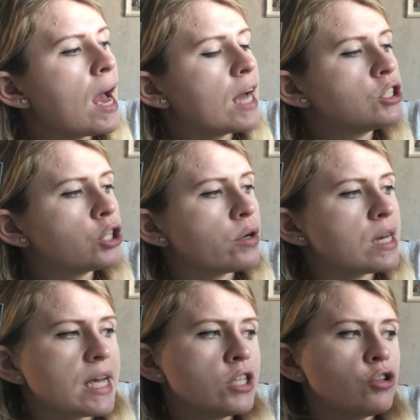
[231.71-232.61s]
had shown
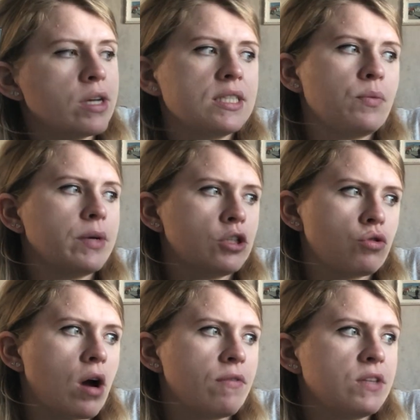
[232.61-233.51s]
an interest in
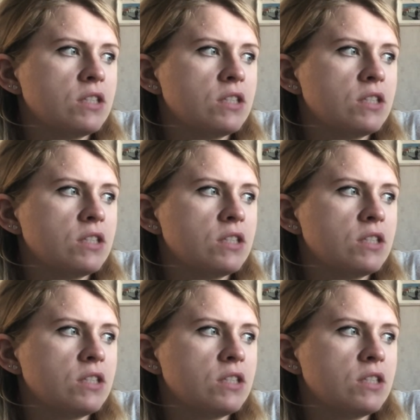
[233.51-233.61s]
witchcraft.